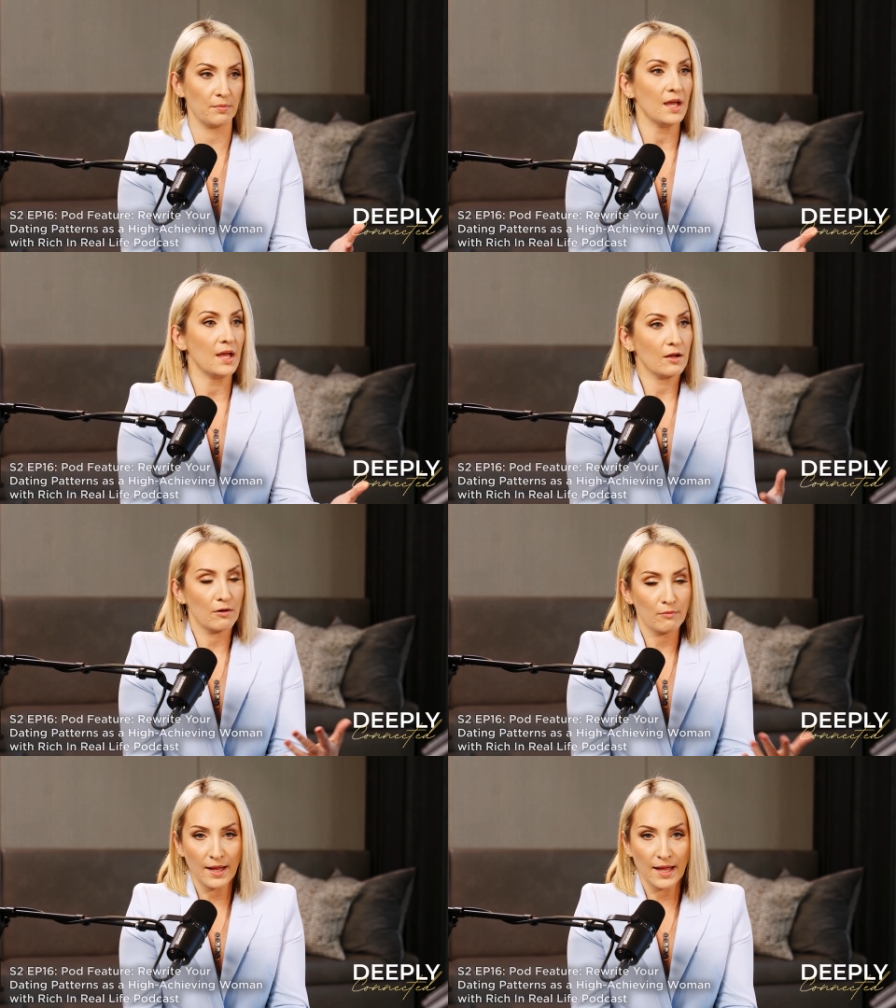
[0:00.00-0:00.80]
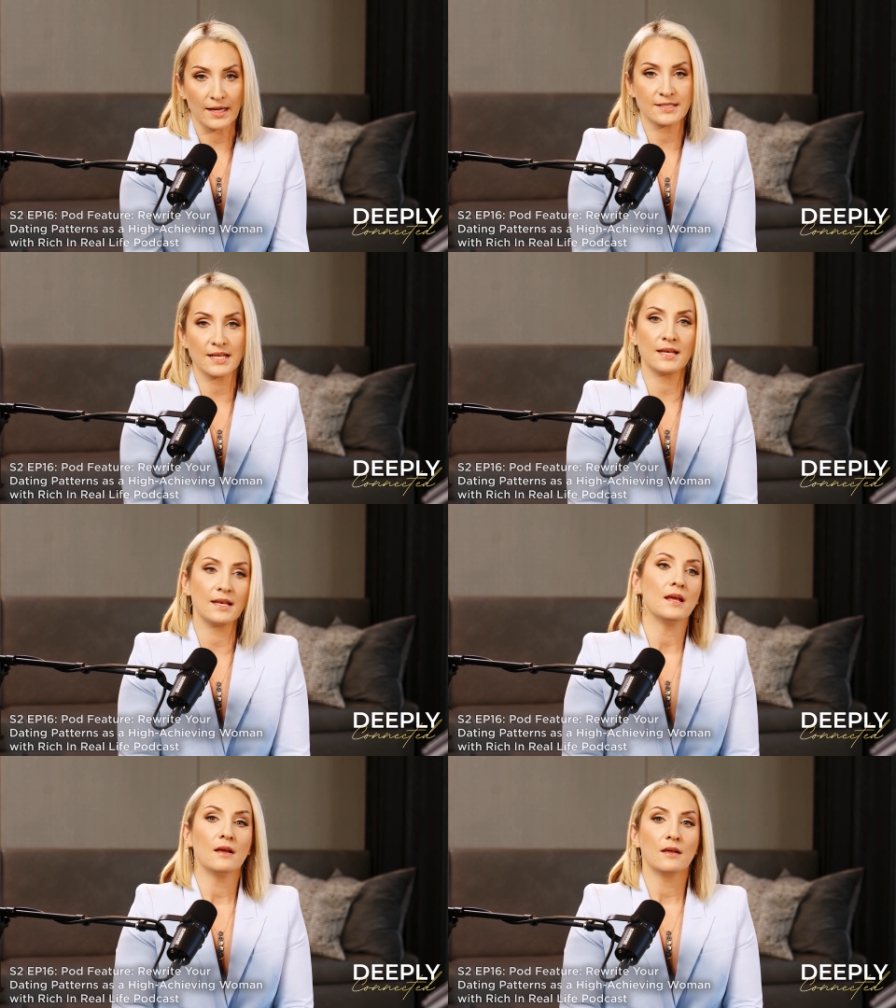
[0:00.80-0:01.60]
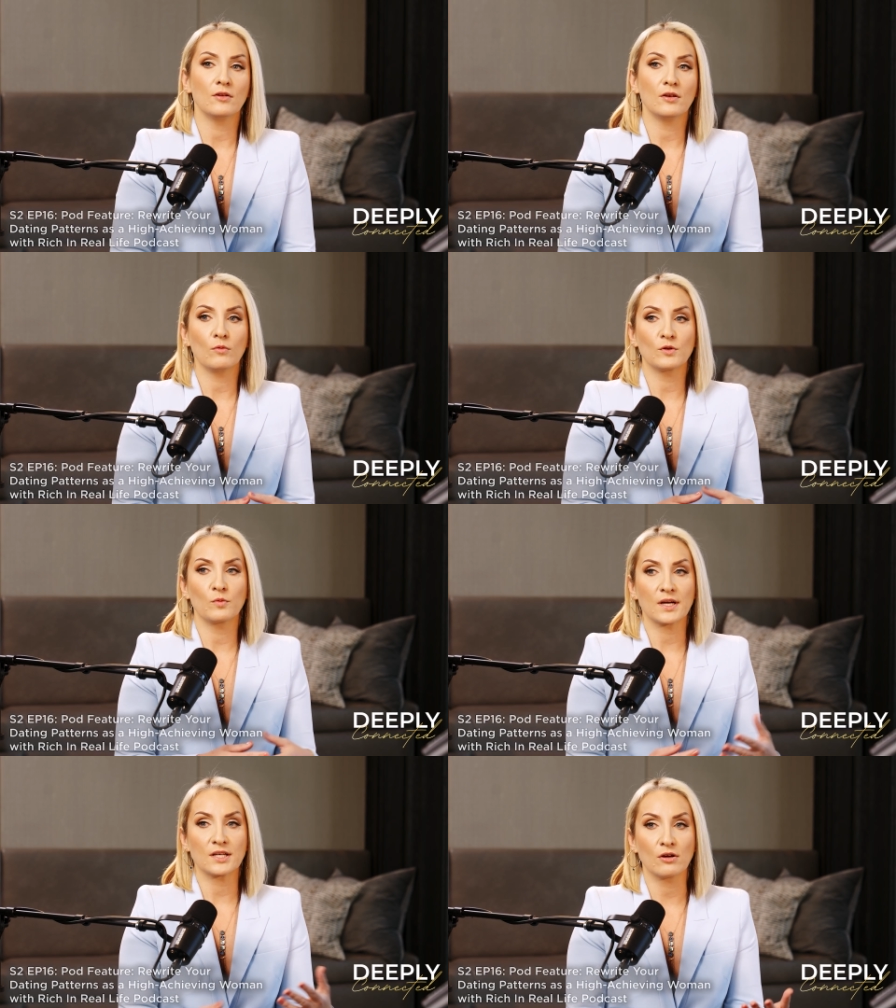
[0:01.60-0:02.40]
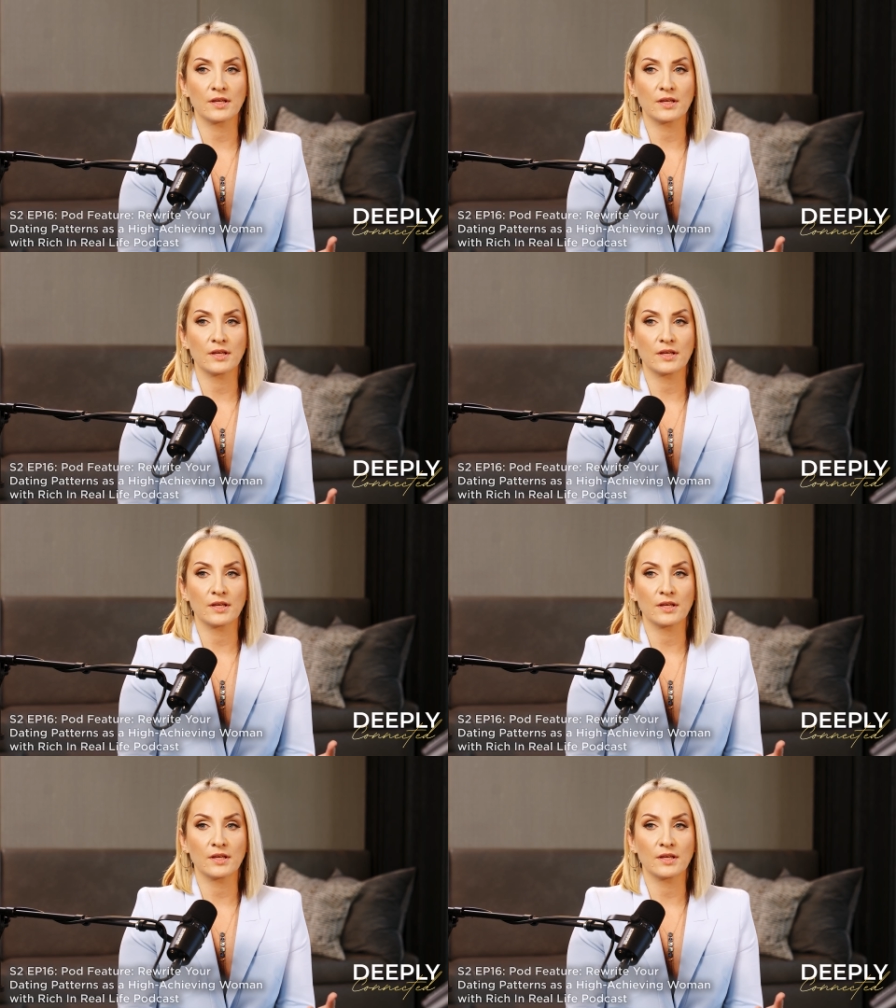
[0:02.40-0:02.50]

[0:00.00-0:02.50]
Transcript: correct. Right. And you know what we are talking